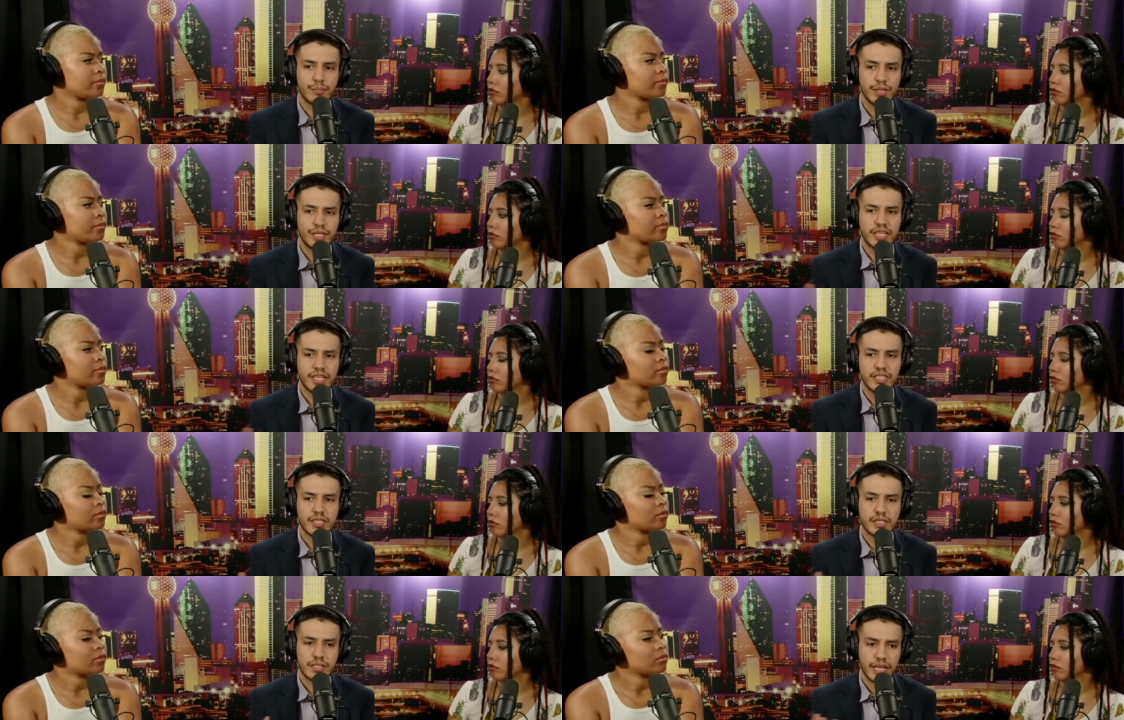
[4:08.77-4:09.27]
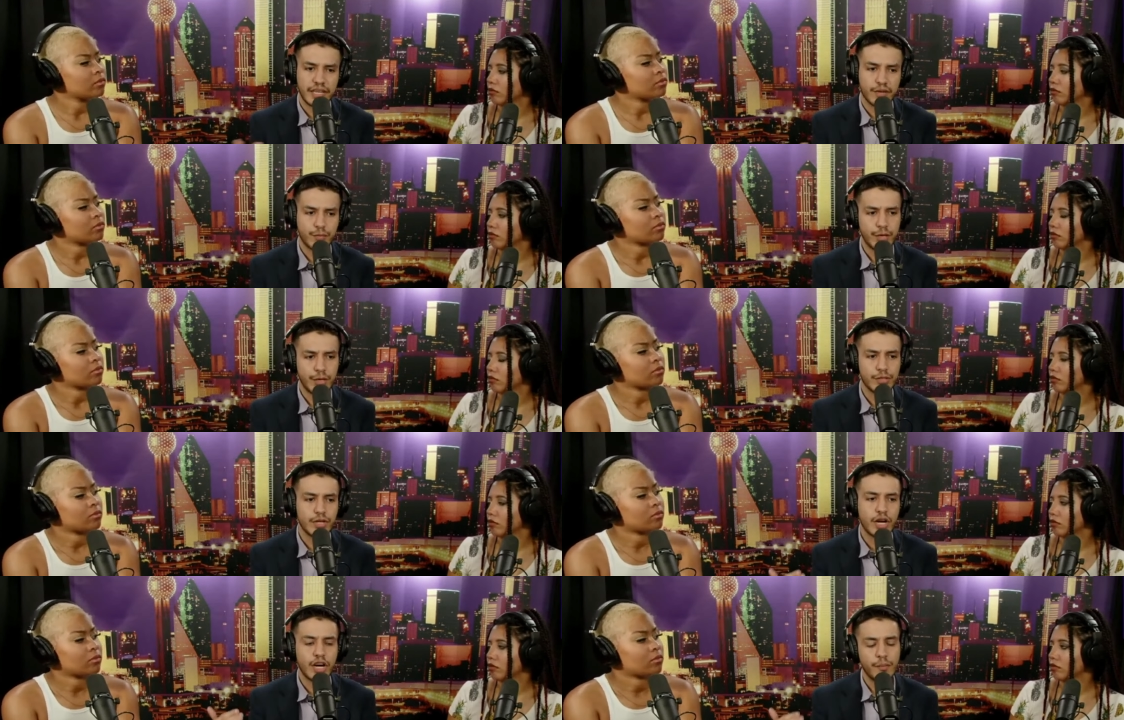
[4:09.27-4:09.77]
Speaker 1: because like
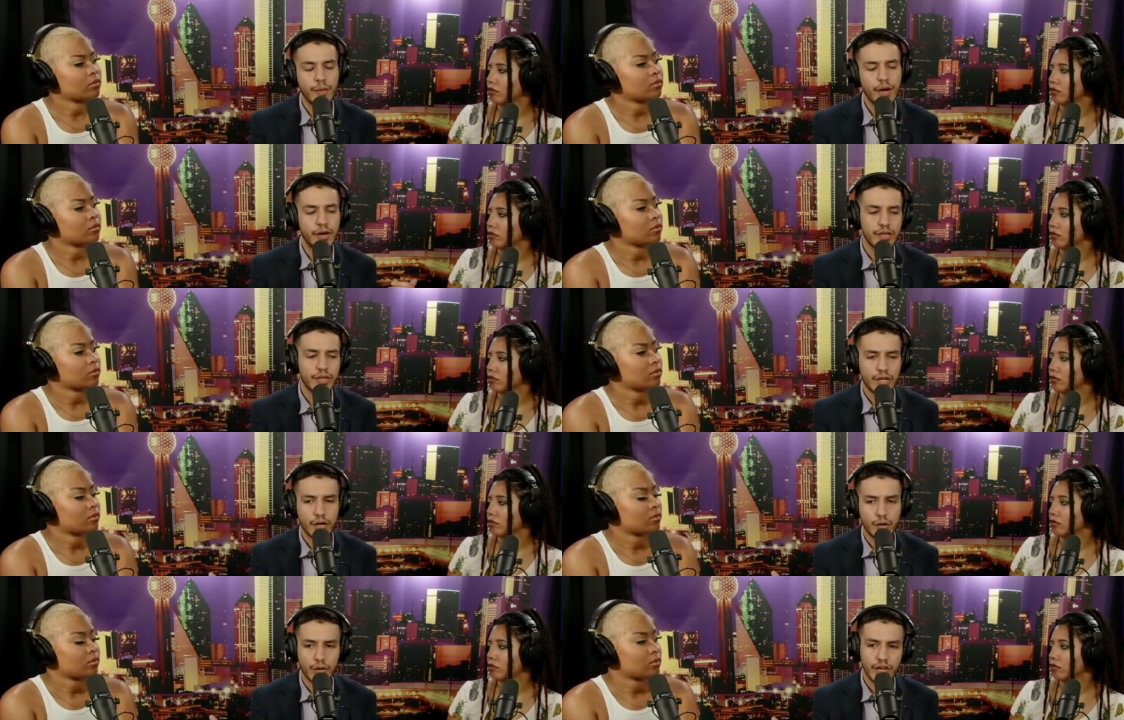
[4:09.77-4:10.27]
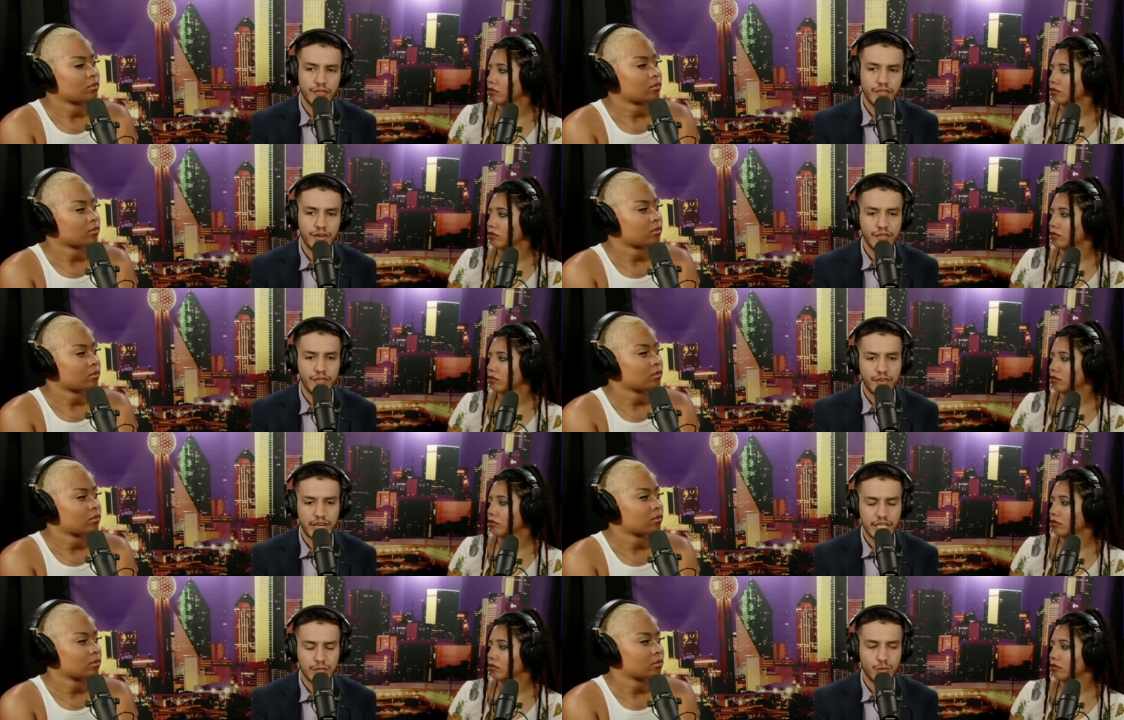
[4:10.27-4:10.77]
we were talking about, you know, if it
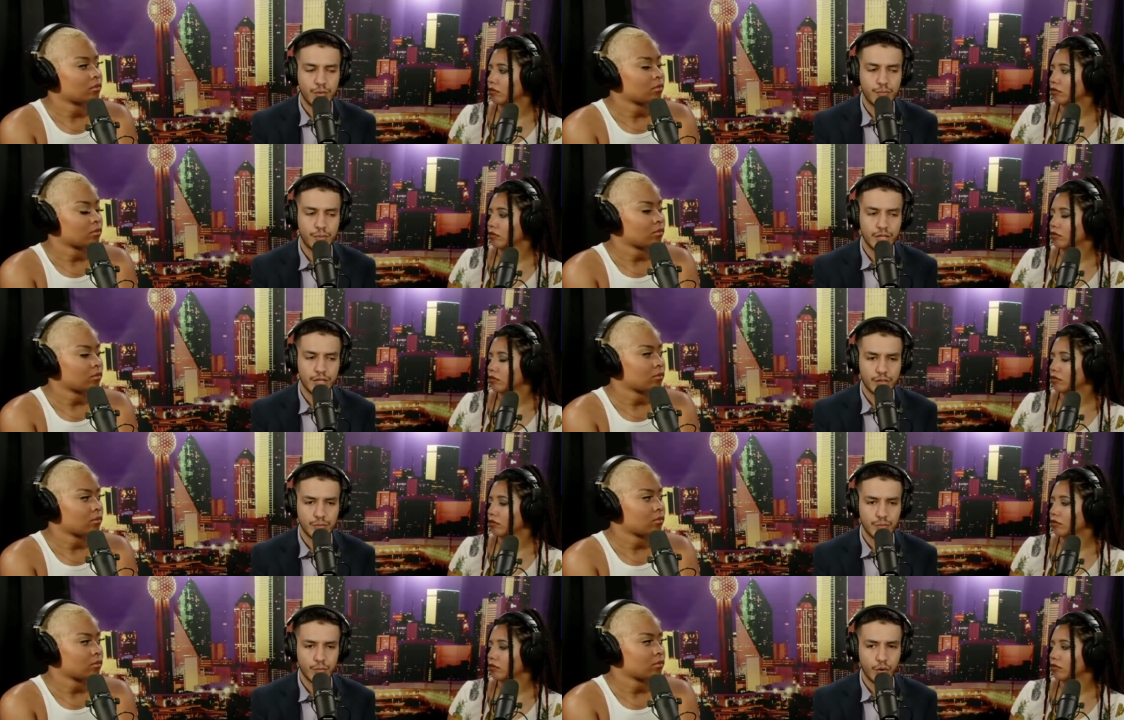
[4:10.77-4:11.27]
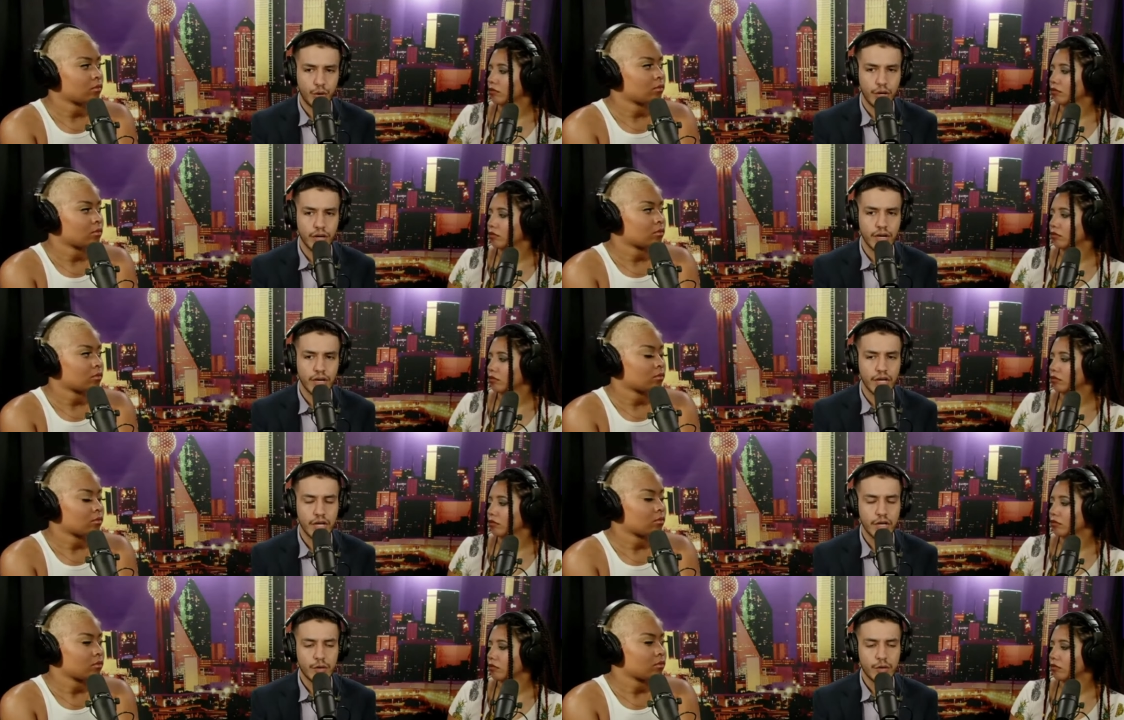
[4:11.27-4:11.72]
affects one person more,